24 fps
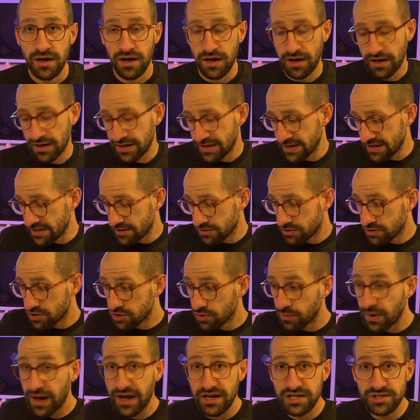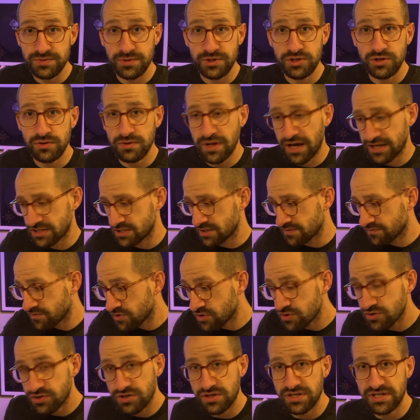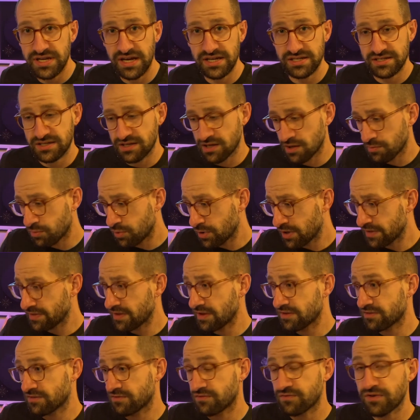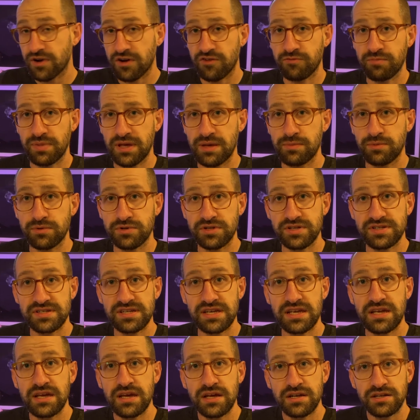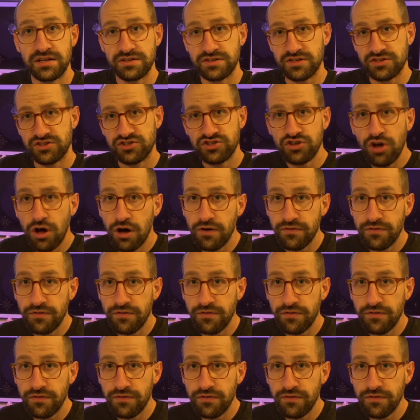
In UX, we do lots of user testing and putting things in front of people to see, does it solve